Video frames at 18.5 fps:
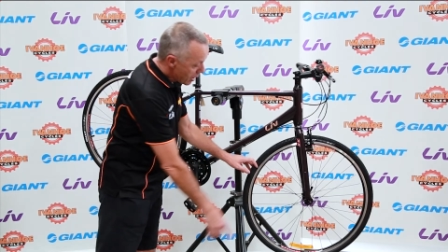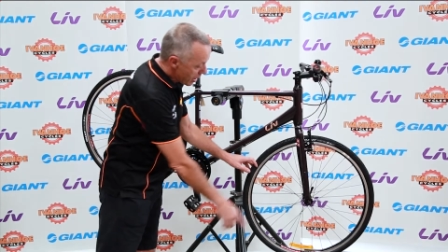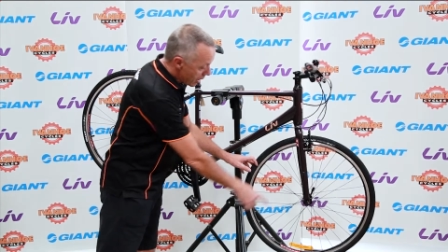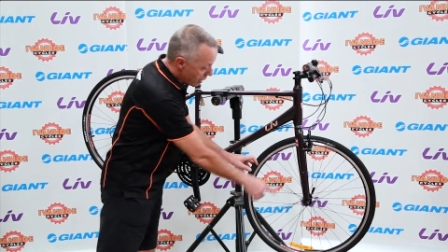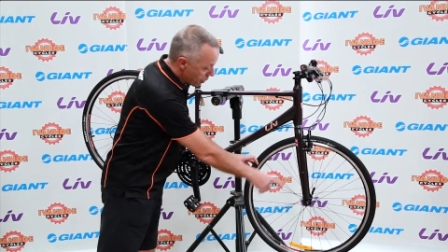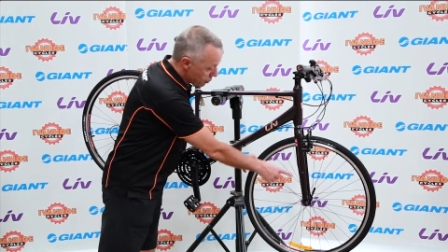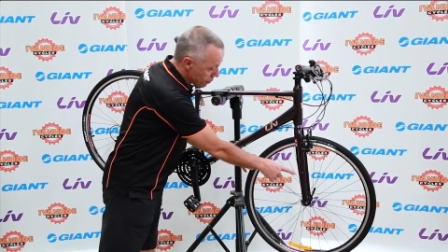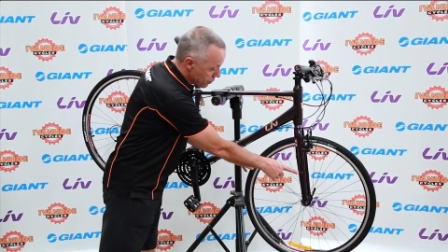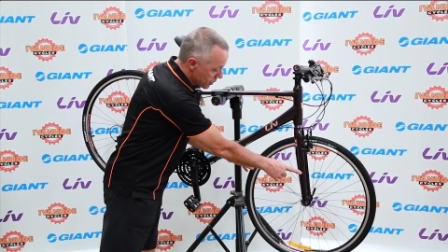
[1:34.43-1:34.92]

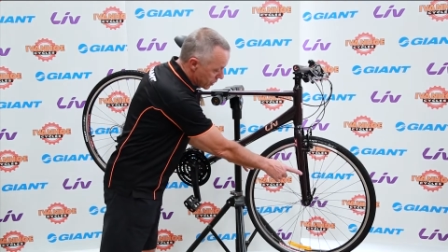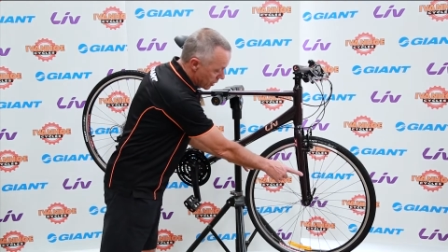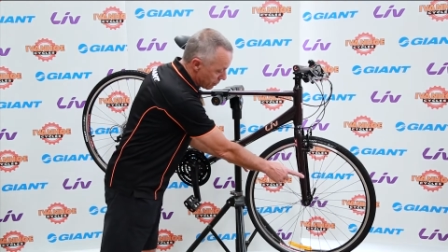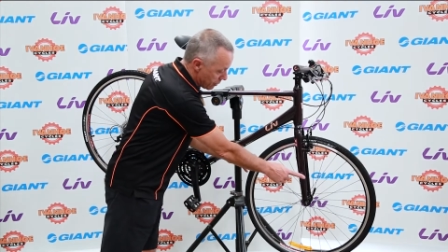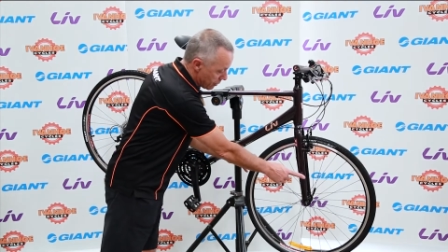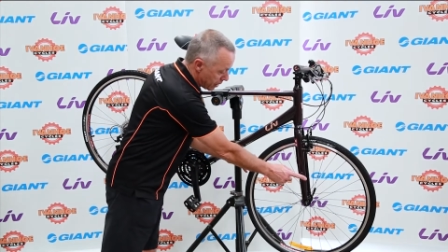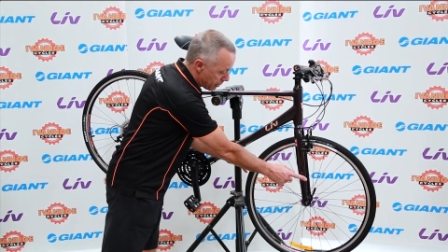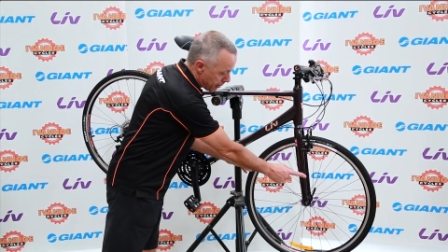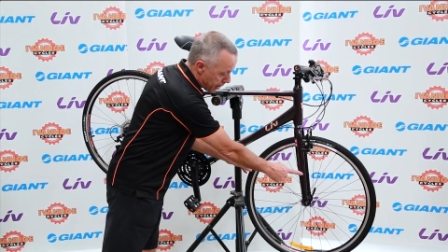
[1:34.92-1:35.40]
And also,
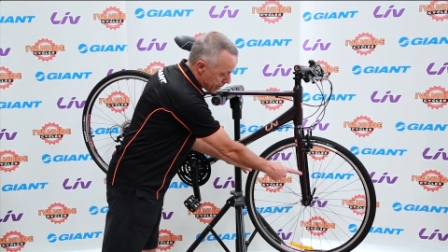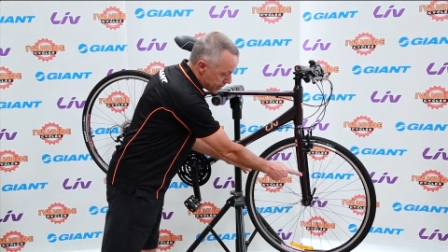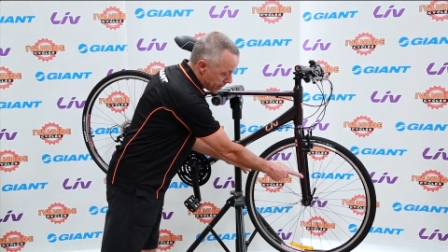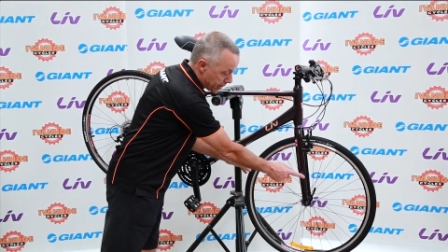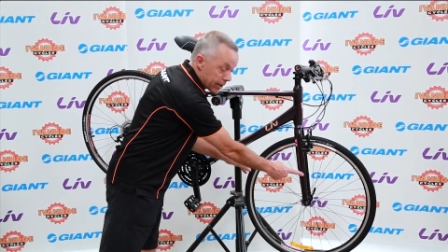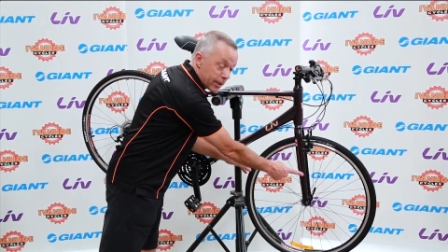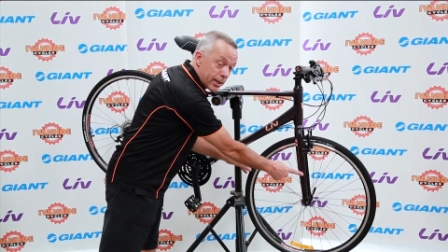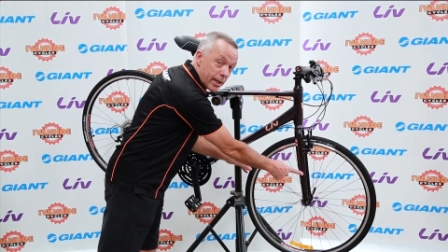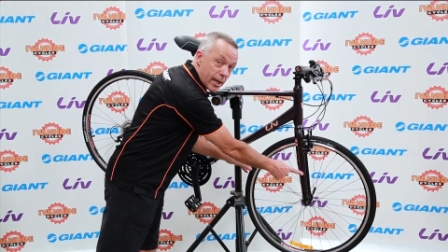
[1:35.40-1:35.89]

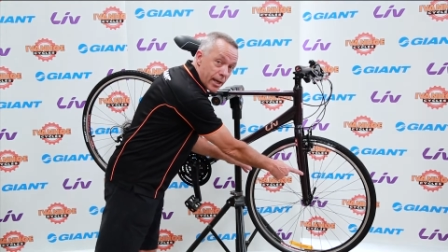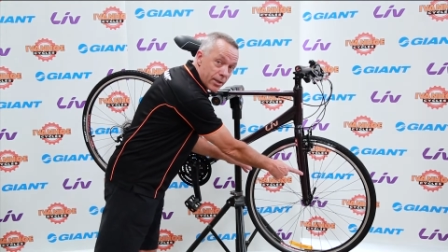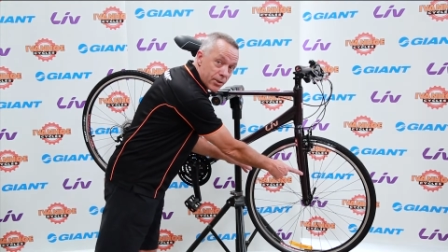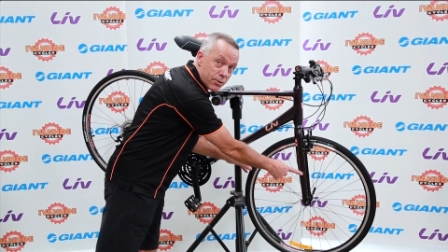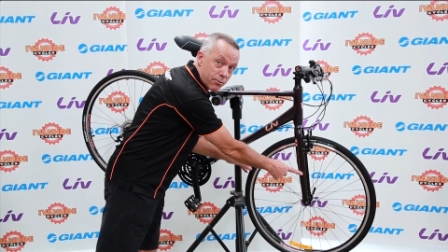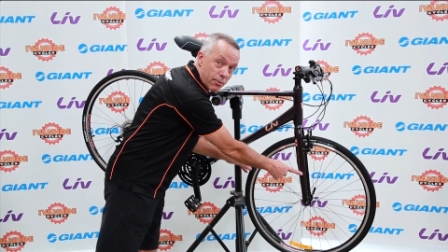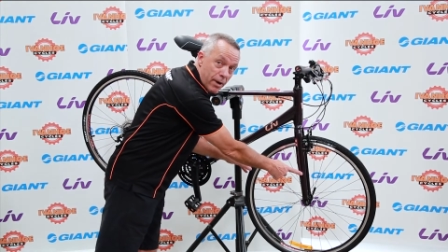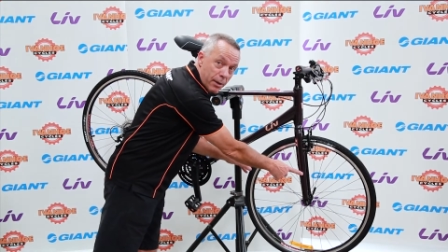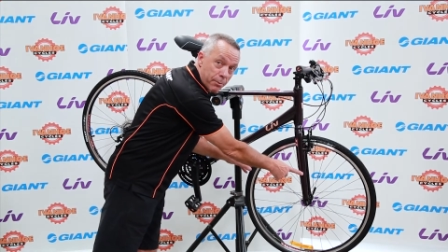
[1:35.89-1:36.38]
interestingly,
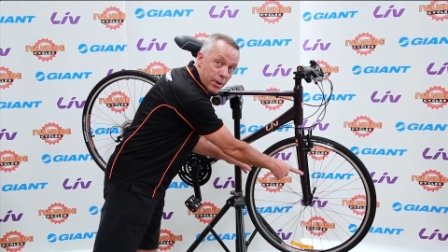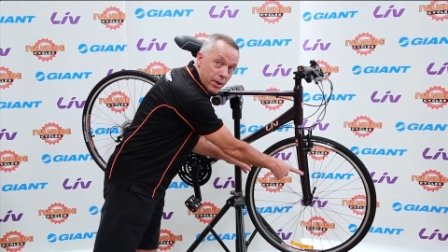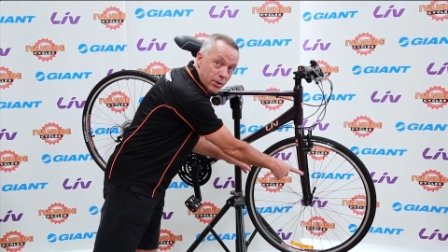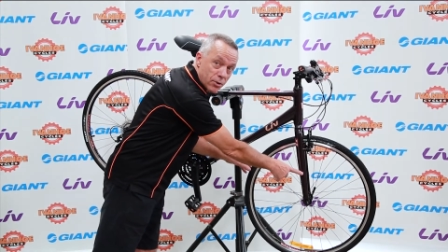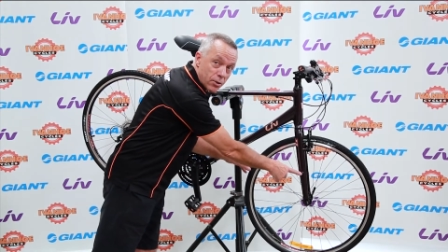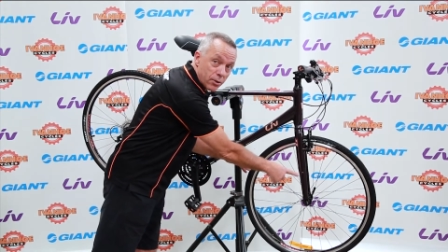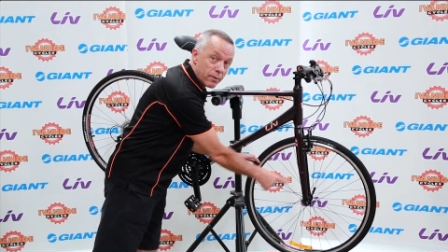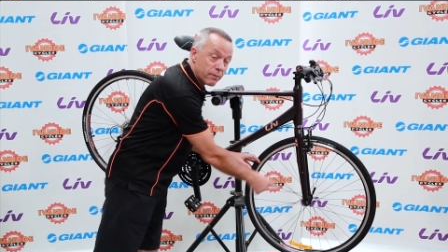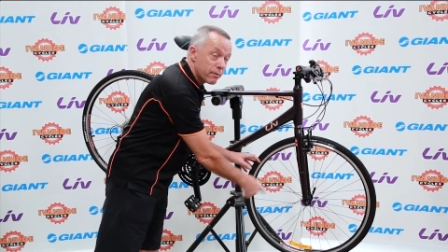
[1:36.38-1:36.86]
has rack
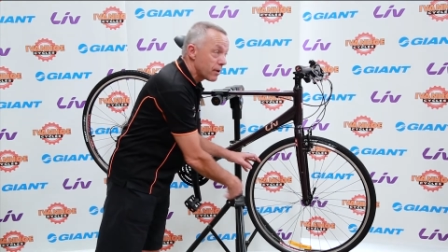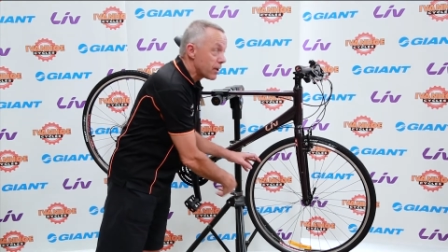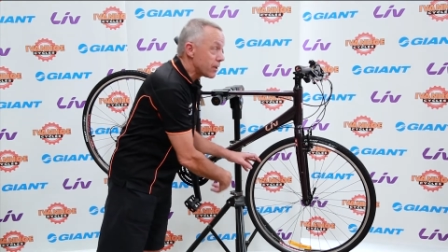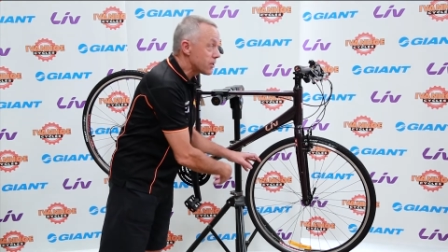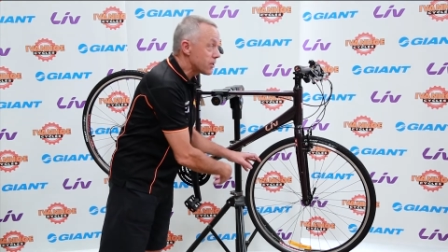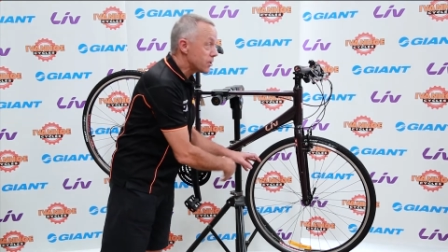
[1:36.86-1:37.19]
mounts on the front.